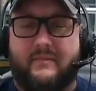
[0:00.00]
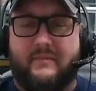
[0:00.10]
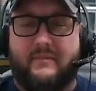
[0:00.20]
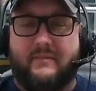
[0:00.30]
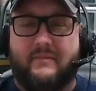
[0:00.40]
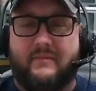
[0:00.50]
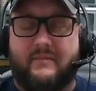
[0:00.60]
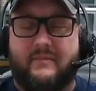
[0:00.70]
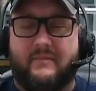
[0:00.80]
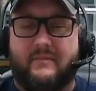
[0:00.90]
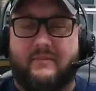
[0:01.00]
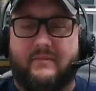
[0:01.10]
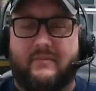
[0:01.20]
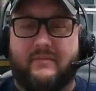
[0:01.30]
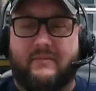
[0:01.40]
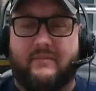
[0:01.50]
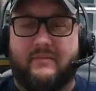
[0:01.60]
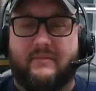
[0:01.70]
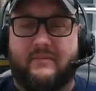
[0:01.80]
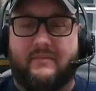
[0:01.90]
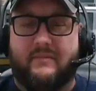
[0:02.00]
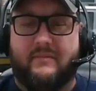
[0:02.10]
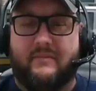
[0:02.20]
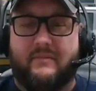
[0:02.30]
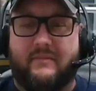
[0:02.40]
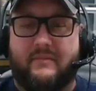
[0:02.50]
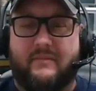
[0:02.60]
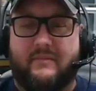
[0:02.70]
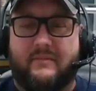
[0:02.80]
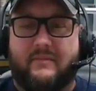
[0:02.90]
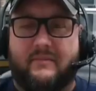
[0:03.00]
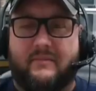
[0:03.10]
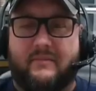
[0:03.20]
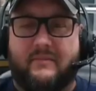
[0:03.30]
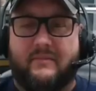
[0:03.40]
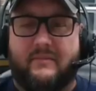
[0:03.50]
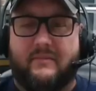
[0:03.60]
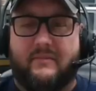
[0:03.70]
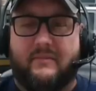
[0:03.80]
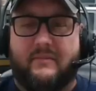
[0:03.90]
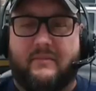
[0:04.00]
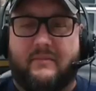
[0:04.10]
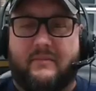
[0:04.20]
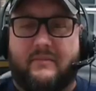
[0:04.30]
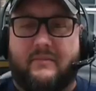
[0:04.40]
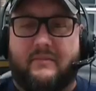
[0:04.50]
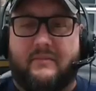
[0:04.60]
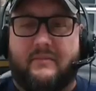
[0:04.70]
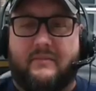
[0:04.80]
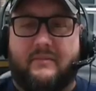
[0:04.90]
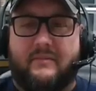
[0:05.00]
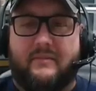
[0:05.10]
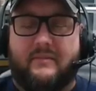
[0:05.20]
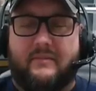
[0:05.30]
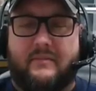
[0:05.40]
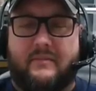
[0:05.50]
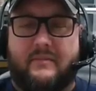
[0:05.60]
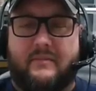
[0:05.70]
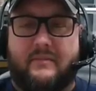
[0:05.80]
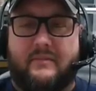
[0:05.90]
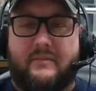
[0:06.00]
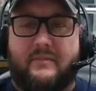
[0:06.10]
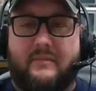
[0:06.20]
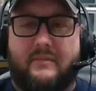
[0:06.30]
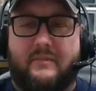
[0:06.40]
The person shown says nothing.